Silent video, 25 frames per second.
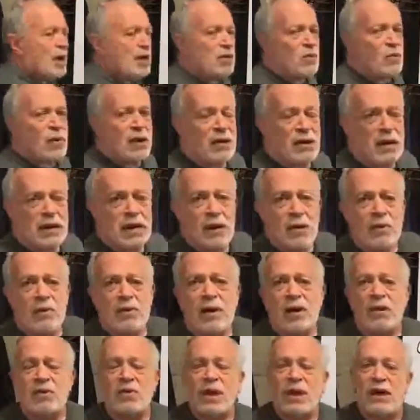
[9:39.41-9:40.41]
the
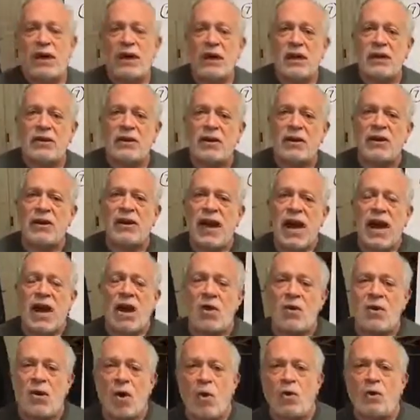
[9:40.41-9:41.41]
way, there are
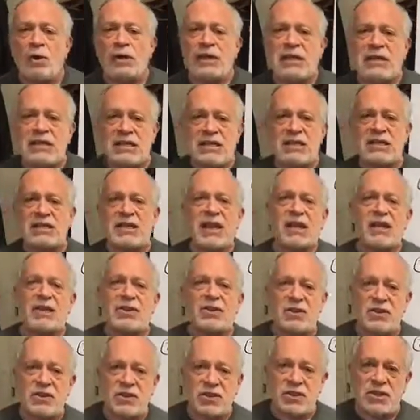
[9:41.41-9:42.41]
now only
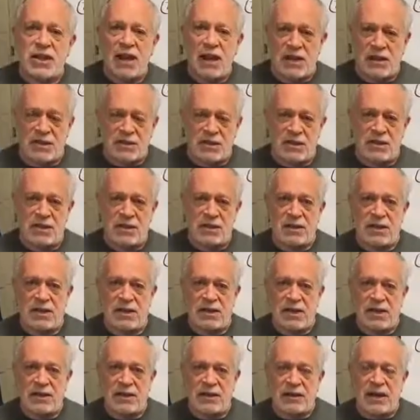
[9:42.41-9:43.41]
6 states
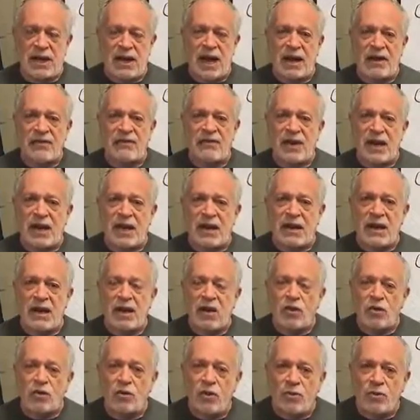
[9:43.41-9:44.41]
that have a
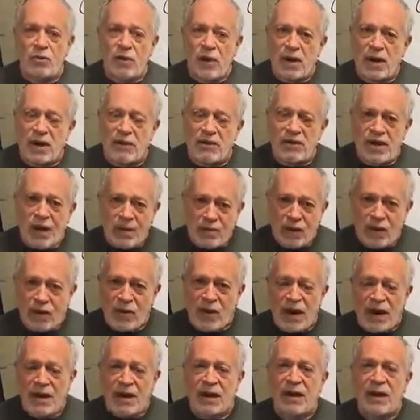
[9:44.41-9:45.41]

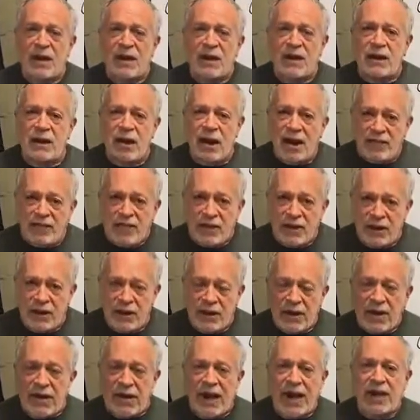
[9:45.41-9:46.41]
Democratic
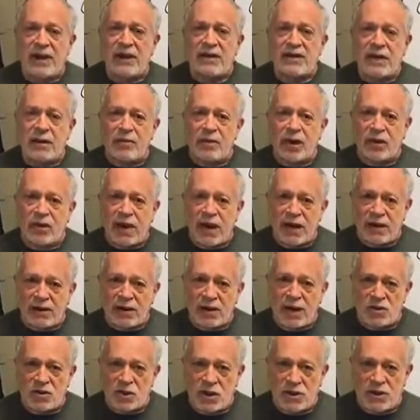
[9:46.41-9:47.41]
governor and a Democratic
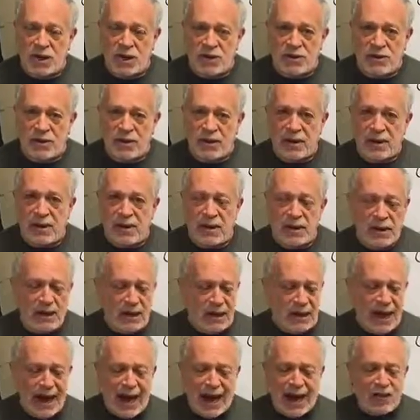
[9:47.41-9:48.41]
legislature.
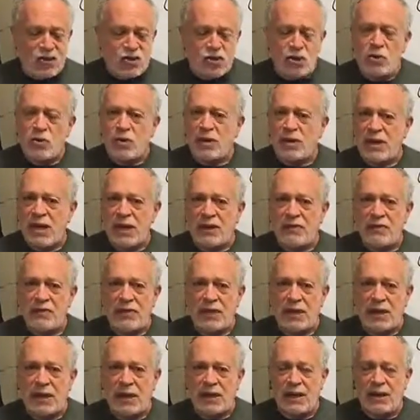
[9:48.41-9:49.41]
And 2 of them
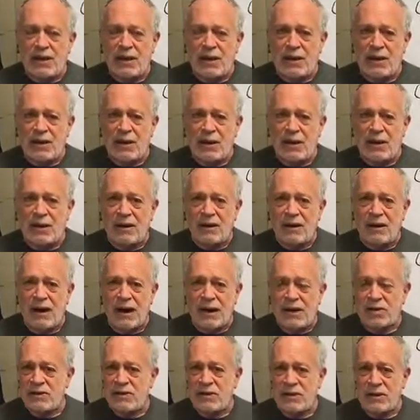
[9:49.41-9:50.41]

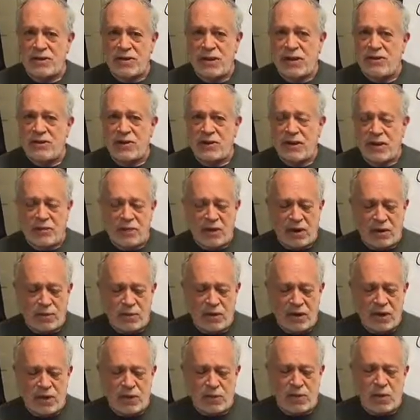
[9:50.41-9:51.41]
several of them are
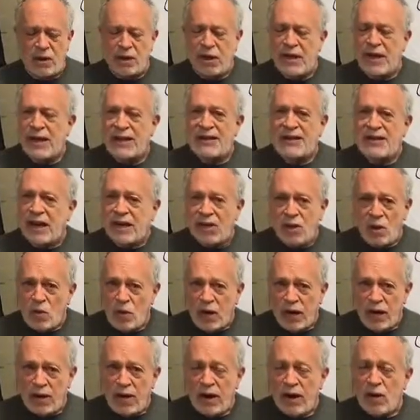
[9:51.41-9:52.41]
pretty small.
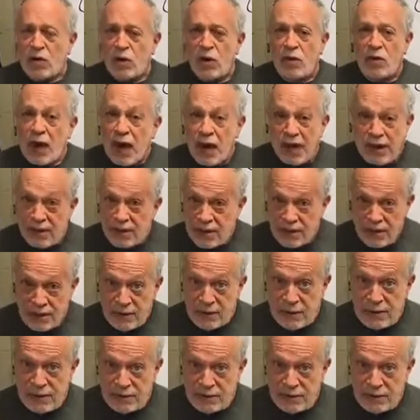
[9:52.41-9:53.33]
Delaware, Rhode Island,